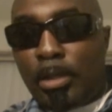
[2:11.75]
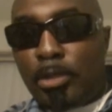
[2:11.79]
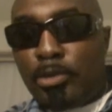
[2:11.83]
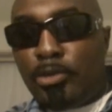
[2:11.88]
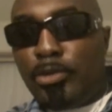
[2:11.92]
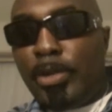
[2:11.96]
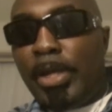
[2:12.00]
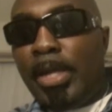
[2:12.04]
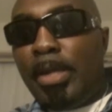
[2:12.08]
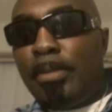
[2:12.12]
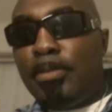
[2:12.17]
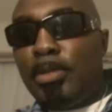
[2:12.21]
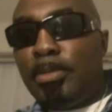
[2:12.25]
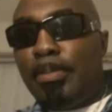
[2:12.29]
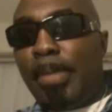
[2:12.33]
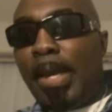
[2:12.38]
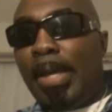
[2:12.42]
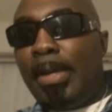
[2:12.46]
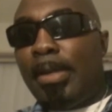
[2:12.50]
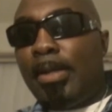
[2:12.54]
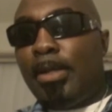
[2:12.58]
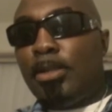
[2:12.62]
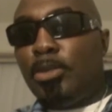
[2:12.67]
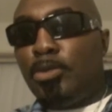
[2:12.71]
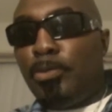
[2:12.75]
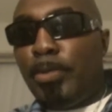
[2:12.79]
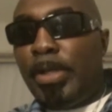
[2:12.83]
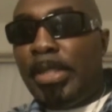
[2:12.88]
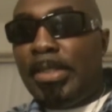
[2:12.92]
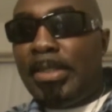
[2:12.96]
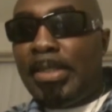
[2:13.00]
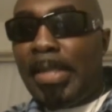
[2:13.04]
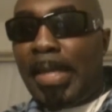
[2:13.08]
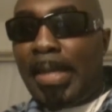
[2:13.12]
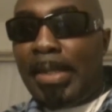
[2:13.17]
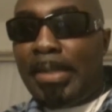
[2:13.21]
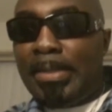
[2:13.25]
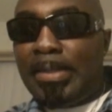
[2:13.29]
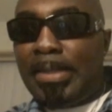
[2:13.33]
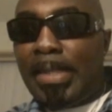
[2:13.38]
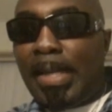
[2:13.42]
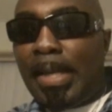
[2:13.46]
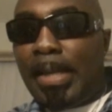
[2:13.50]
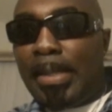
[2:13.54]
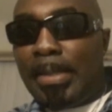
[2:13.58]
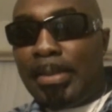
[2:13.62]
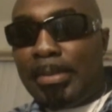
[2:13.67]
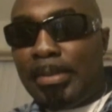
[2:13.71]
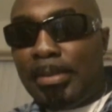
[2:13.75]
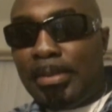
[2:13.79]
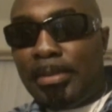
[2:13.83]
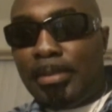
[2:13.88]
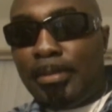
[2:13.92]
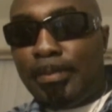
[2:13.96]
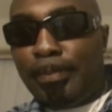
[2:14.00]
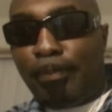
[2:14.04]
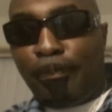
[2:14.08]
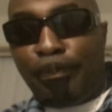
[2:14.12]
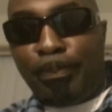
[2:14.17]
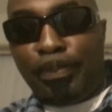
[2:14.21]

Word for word: Dreams make us retake tests.